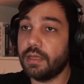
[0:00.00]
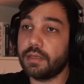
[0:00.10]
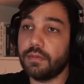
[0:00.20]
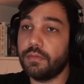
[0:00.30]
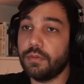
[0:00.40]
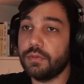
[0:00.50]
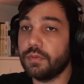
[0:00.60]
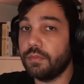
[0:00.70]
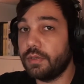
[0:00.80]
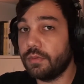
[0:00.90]
Like if you use
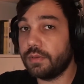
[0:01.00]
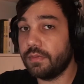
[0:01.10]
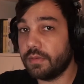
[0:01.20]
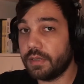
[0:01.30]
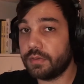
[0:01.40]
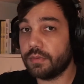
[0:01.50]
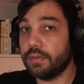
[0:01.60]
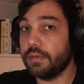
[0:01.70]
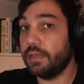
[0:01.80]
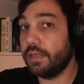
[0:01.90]
a Windows device
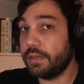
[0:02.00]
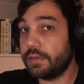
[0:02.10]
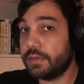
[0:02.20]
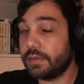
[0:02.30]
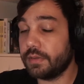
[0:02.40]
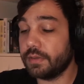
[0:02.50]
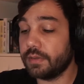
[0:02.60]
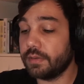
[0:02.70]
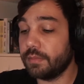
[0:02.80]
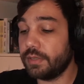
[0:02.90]
or a Linux
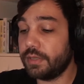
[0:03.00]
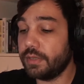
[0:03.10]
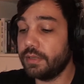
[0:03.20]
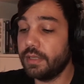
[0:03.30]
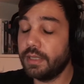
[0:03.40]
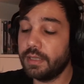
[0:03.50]
machine,